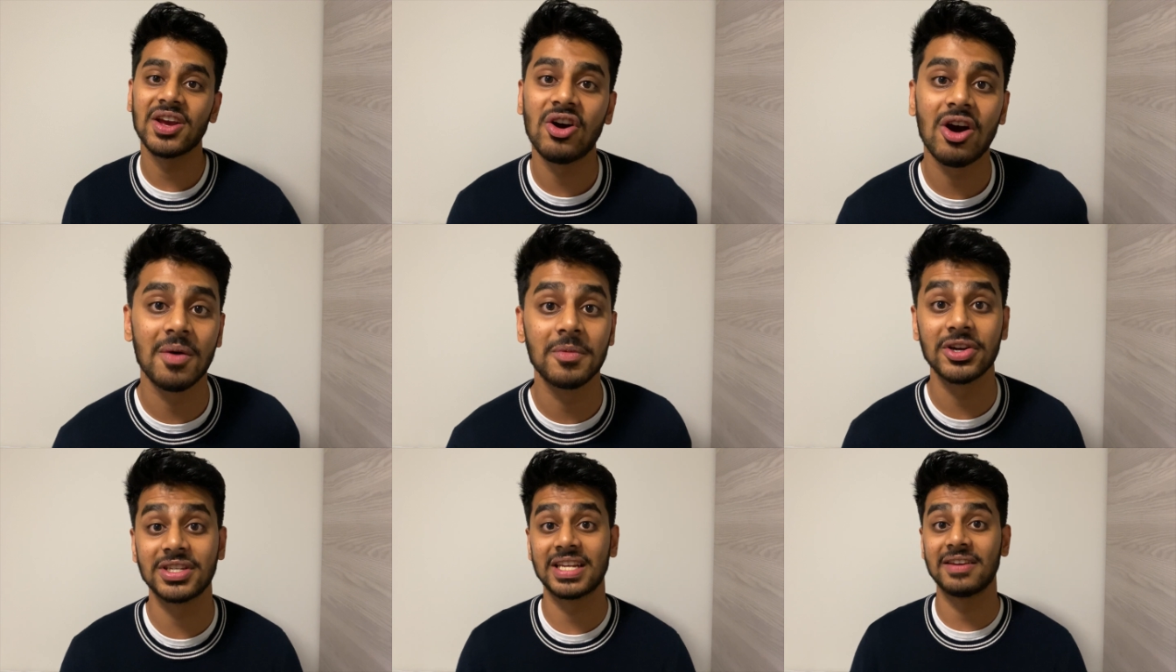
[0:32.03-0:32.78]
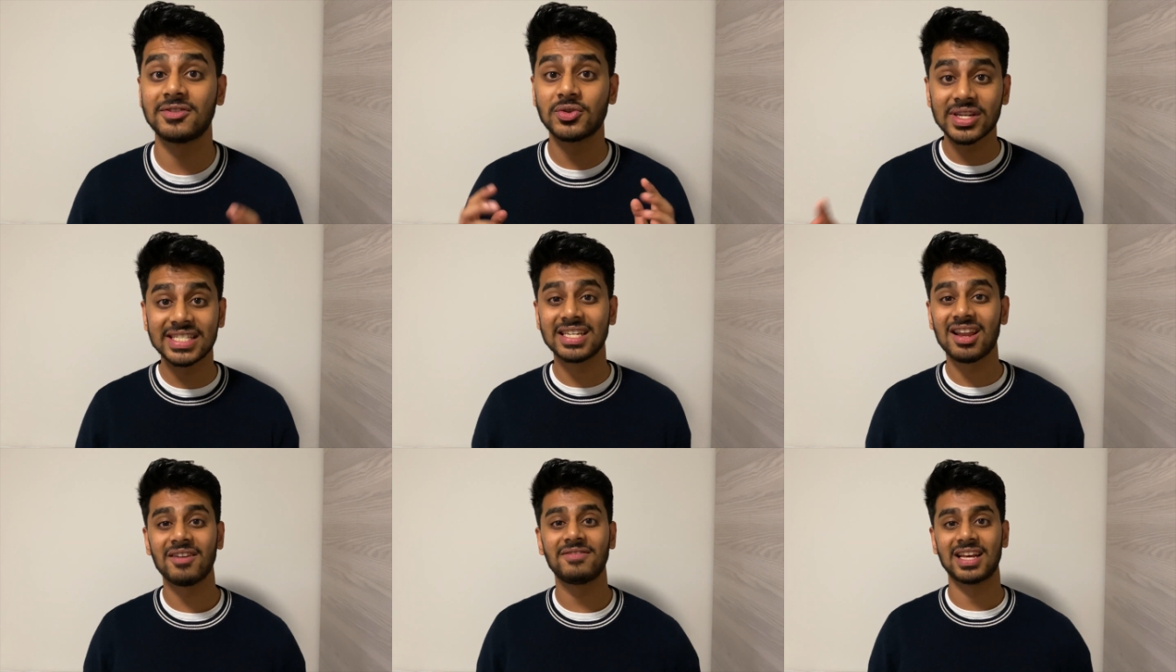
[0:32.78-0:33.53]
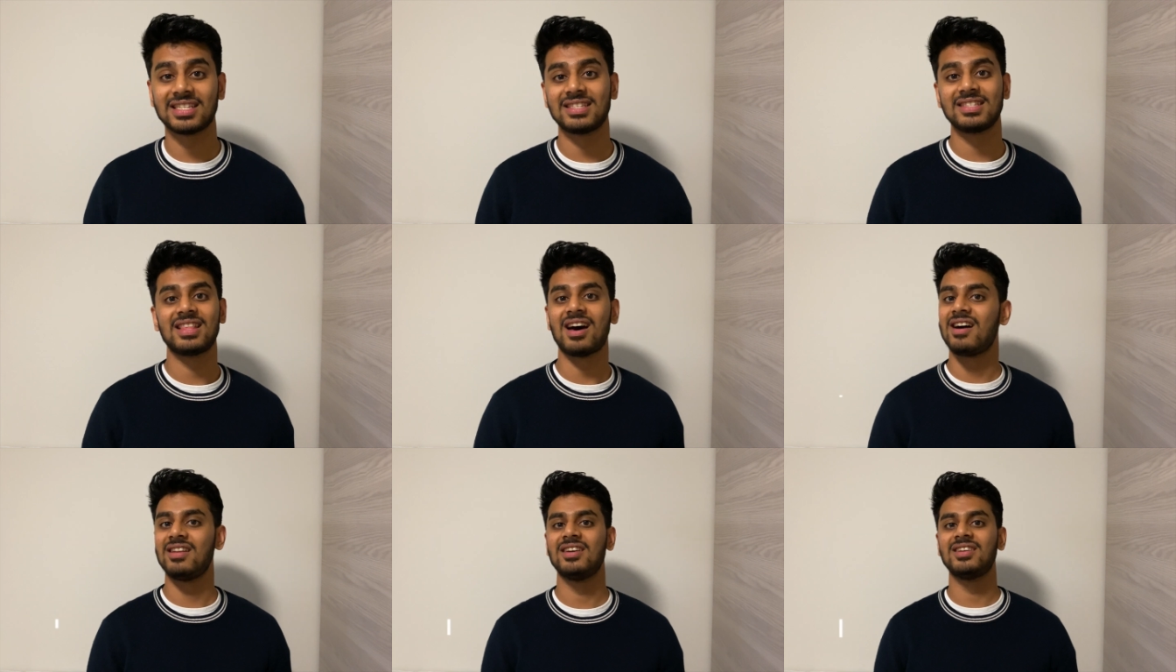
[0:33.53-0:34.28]
I'm going to give 20 life lessons that
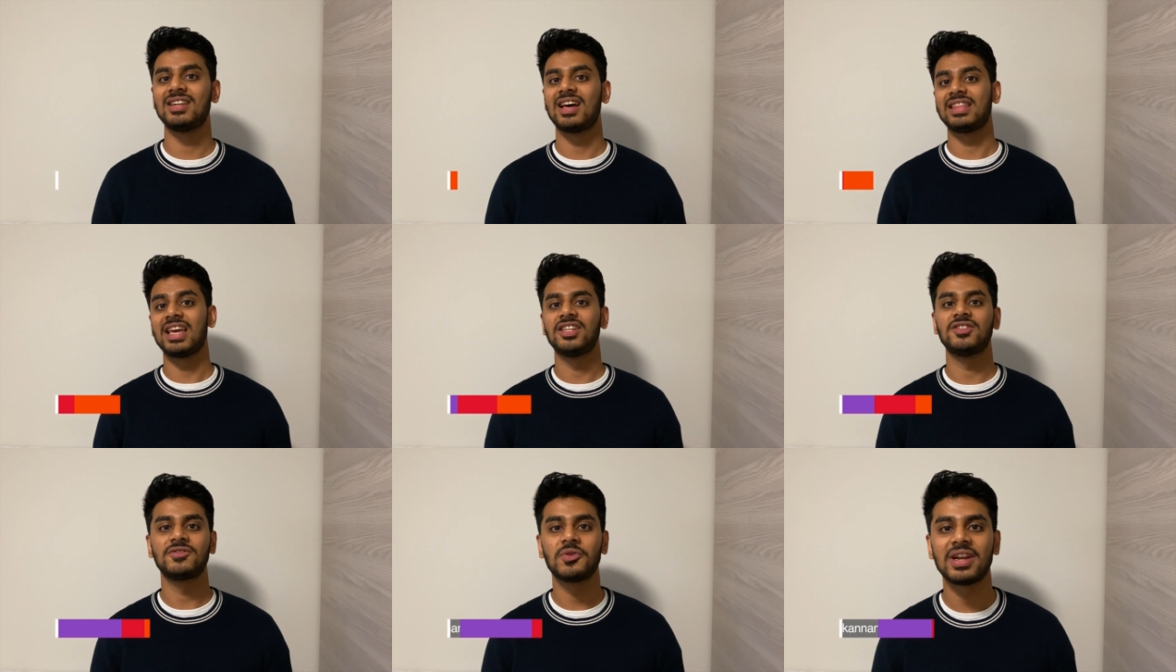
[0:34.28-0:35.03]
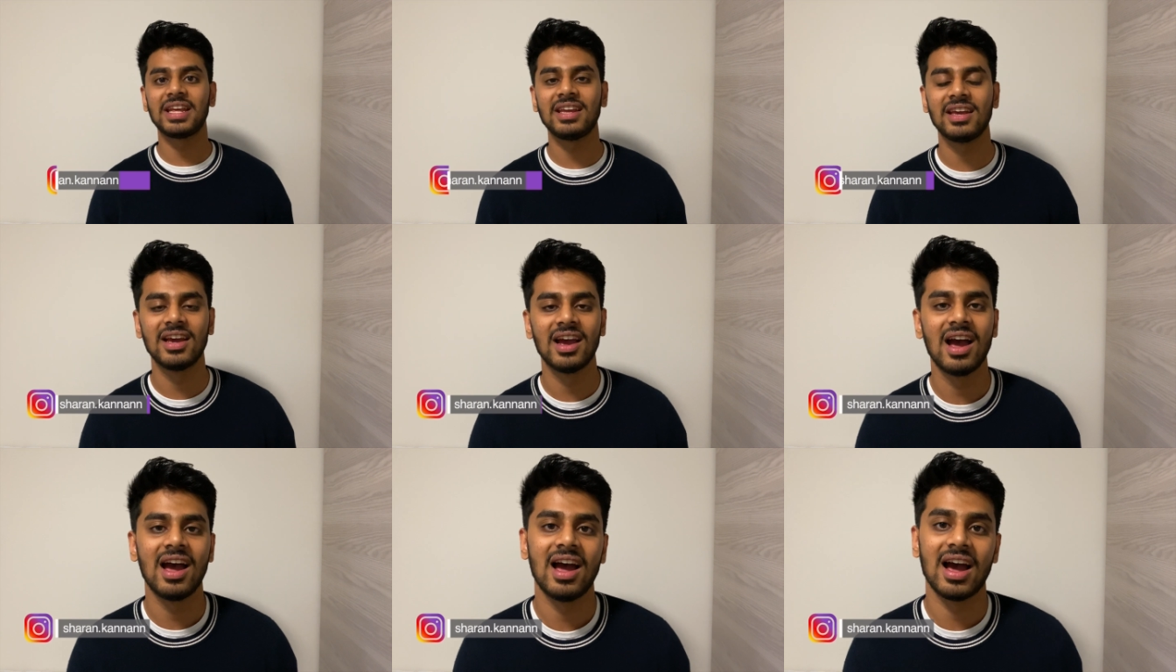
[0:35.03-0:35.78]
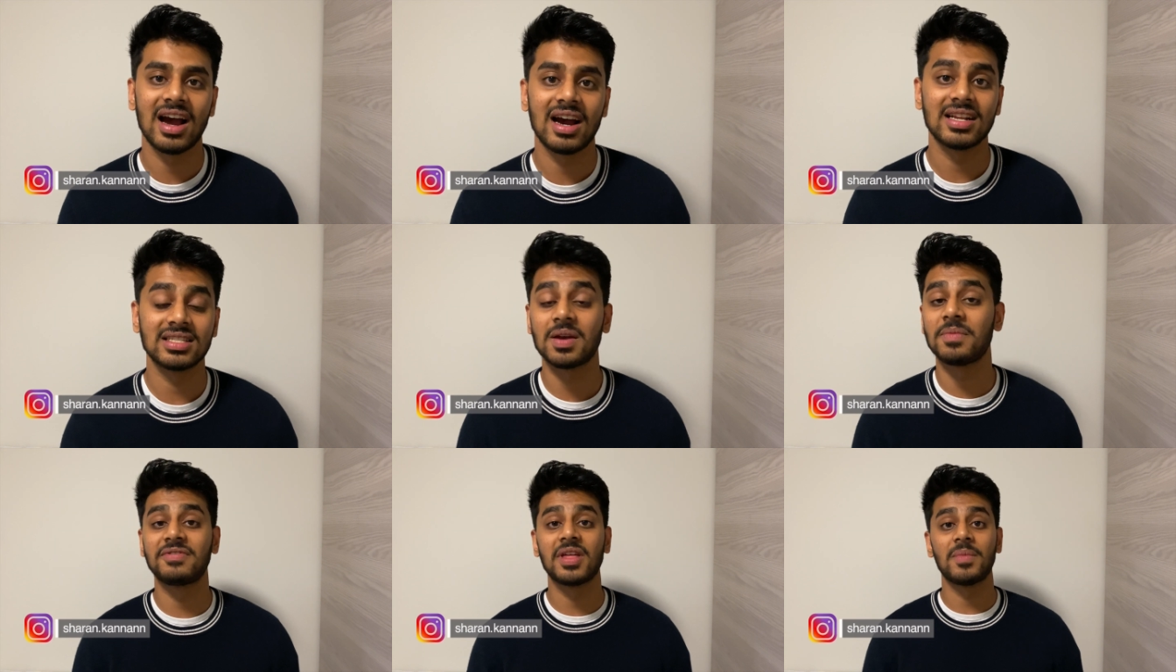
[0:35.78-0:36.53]
I learned at the age of 20. And some
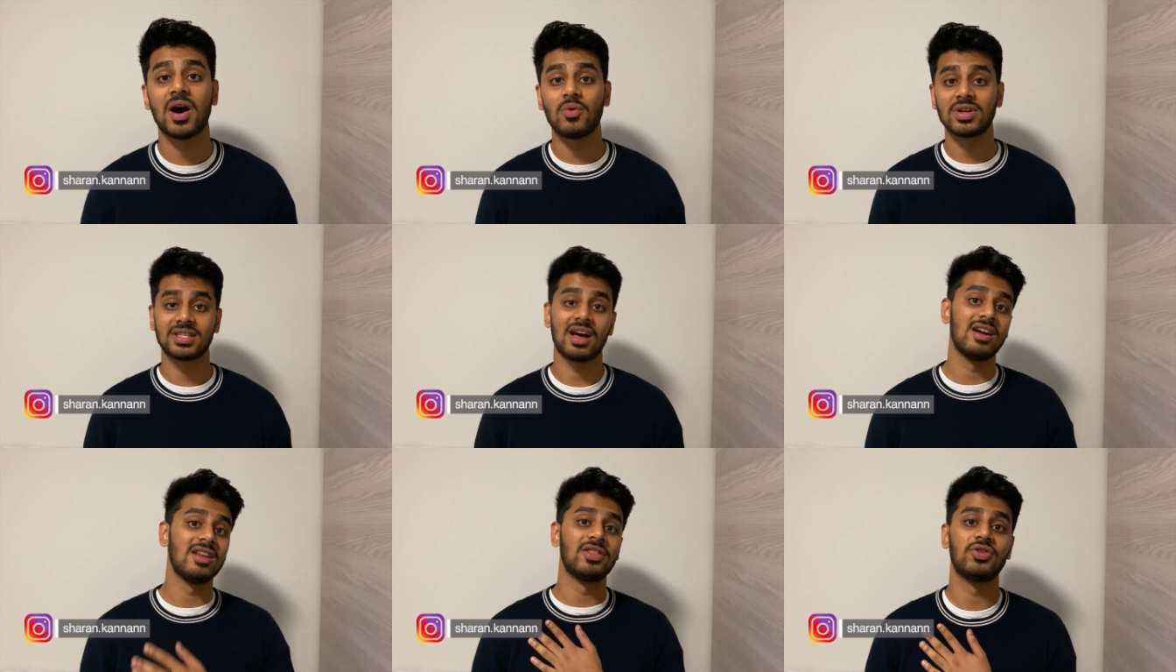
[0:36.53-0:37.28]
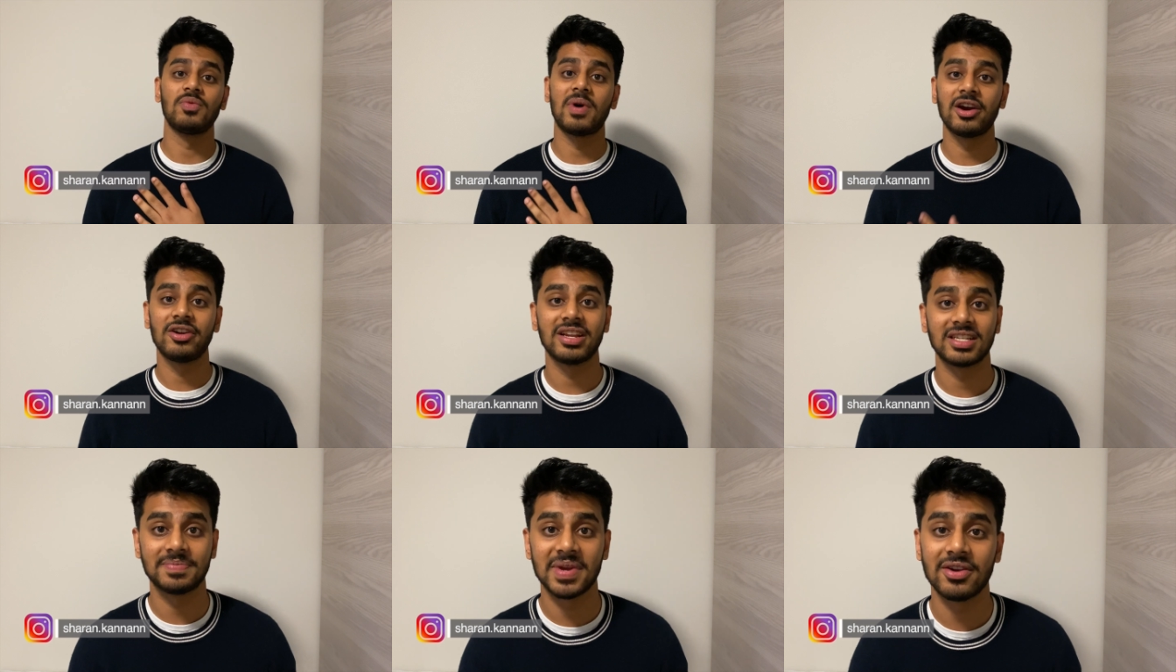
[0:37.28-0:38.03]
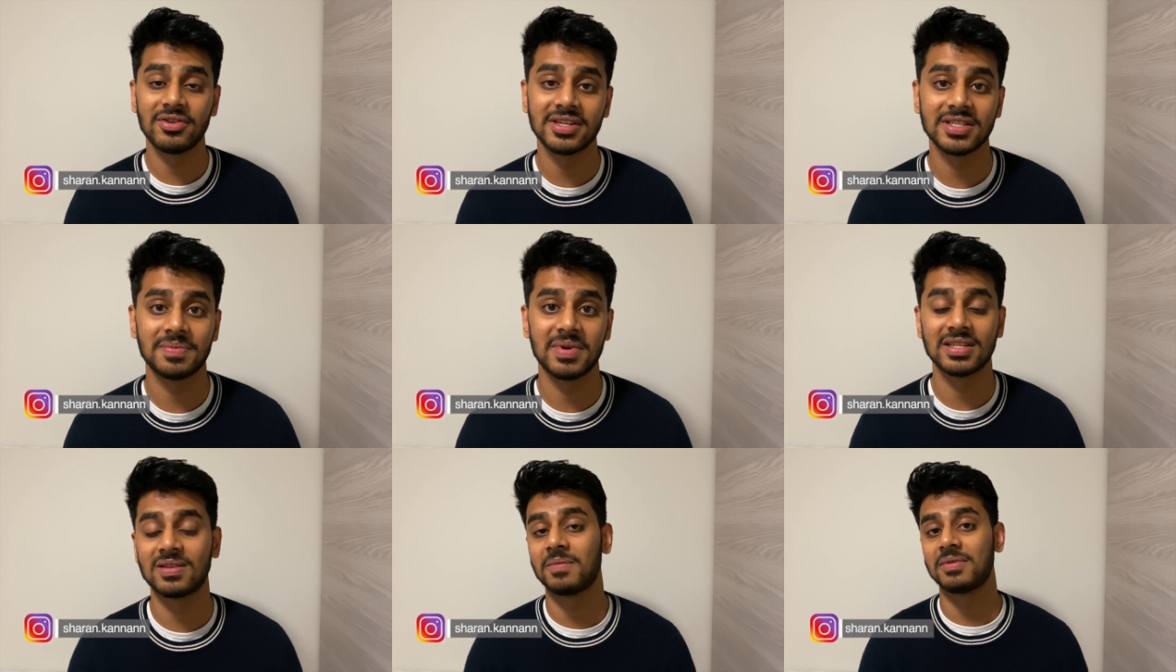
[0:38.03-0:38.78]
of them are ones that I learned through my own experience, but
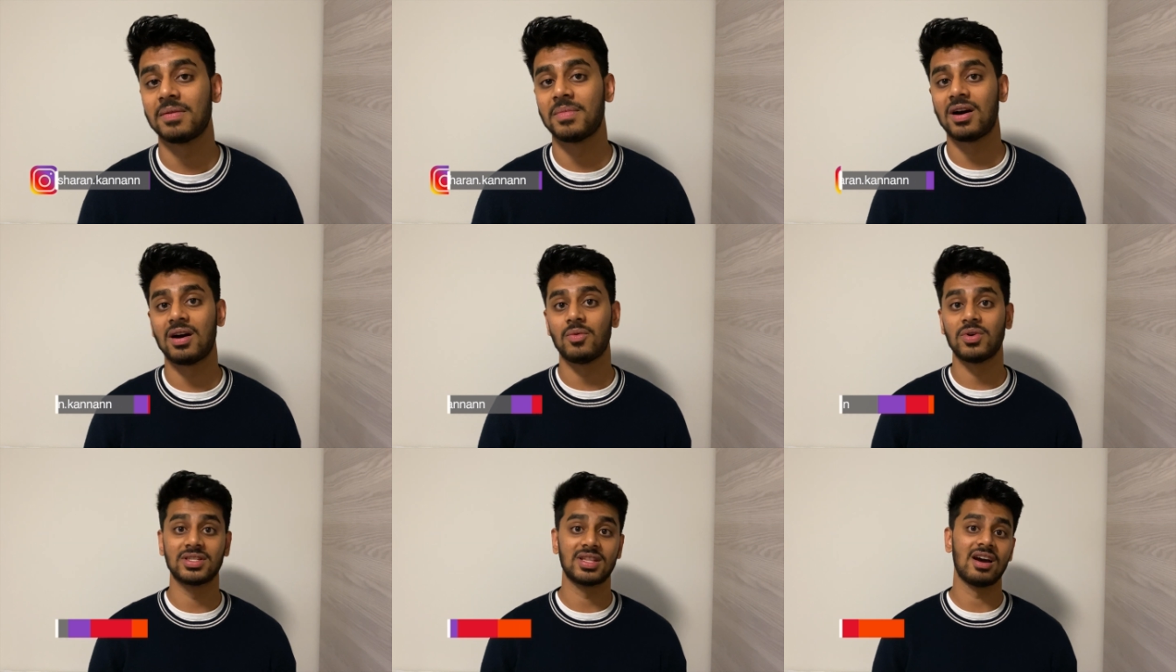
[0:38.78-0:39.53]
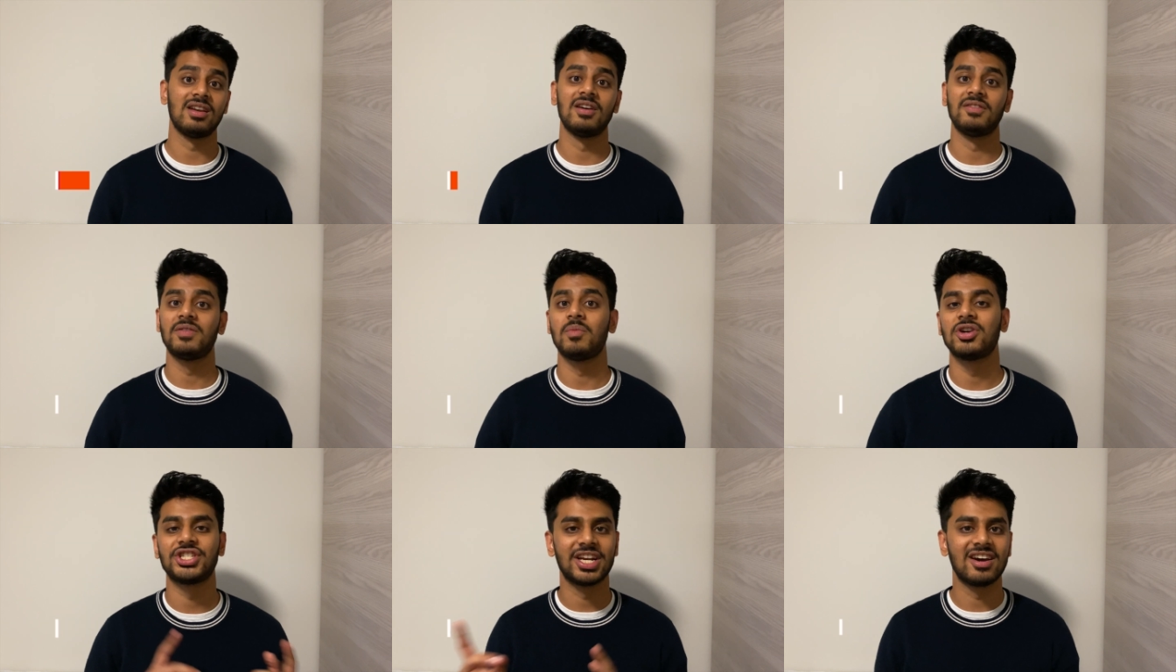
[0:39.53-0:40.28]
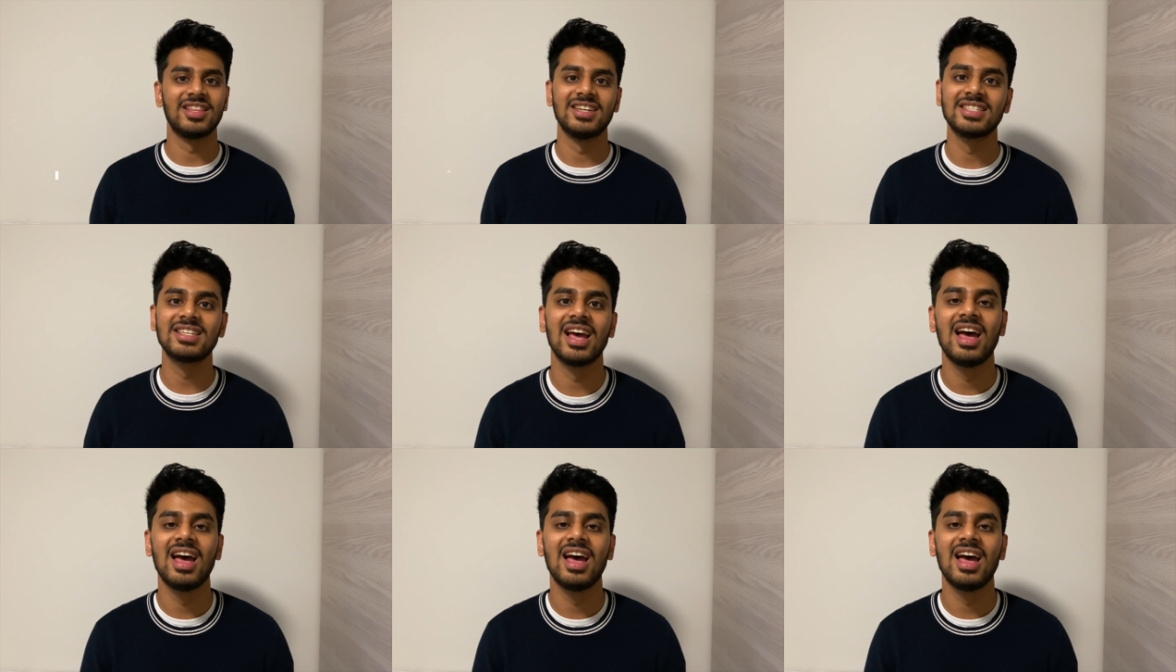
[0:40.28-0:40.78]
some of them are ones that I learned from watching others.